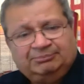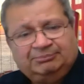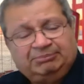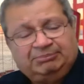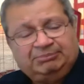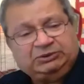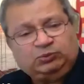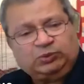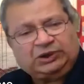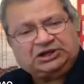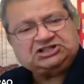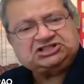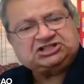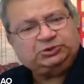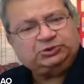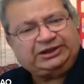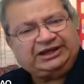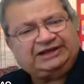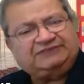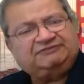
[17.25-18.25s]
But once
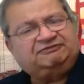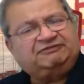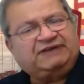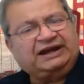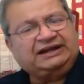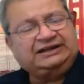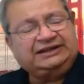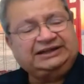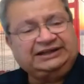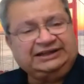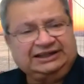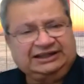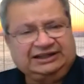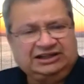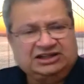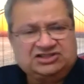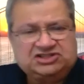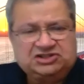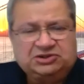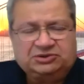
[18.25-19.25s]
you get funding
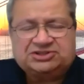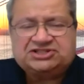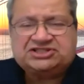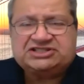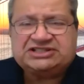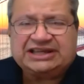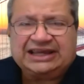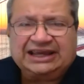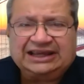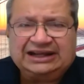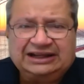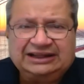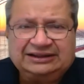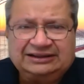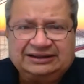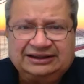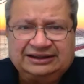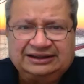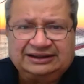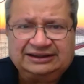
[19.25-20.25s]
and as you're
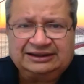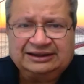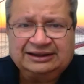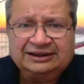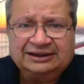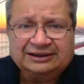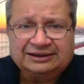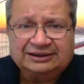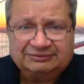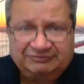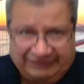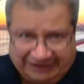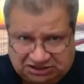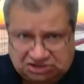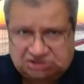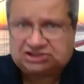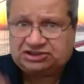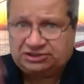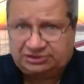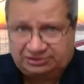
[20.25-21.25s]
scaling the
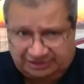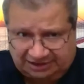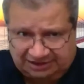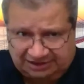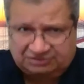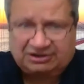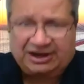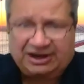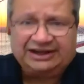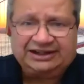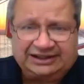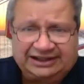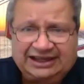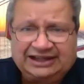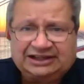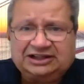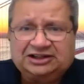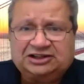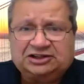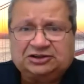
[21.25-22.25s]
venture and trying to
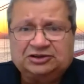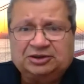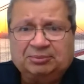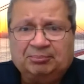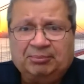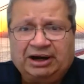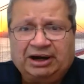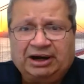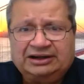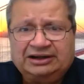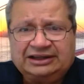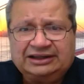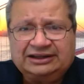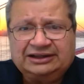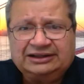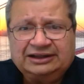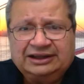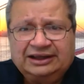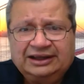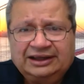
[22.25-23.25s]
get into the
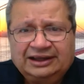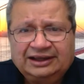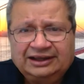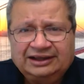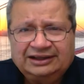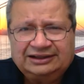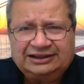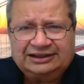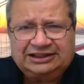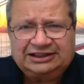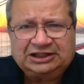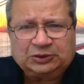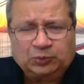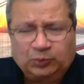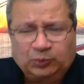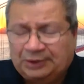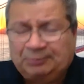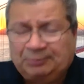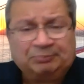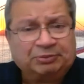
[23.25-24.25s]
market,
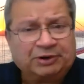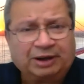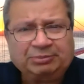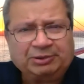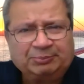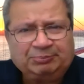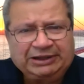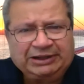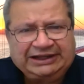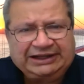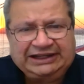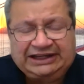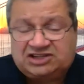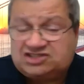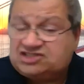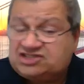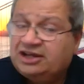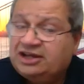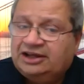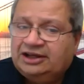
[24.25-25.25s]
one probably needs